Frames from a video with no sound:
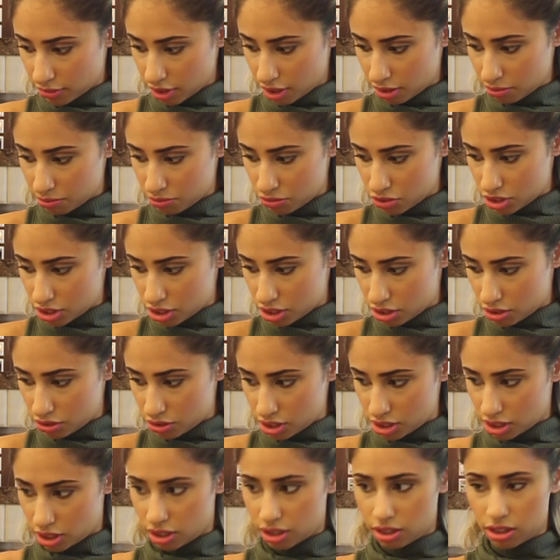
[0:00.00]
I'm just
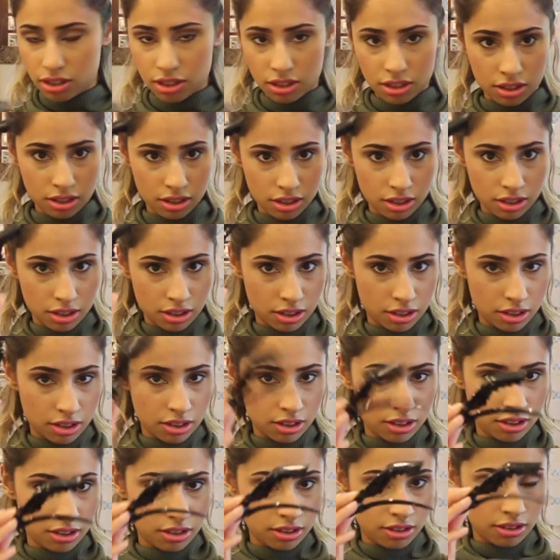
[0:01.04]
using
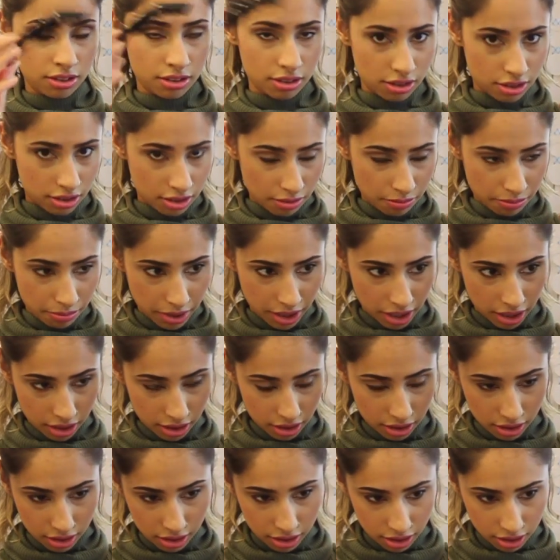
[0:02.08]
this big
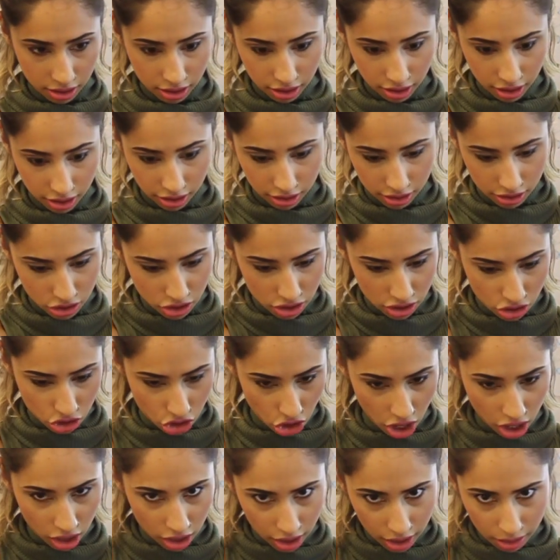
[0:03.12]

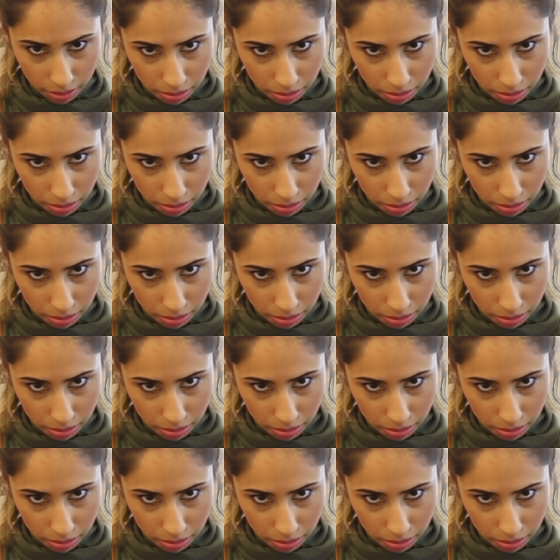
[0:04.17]
drop.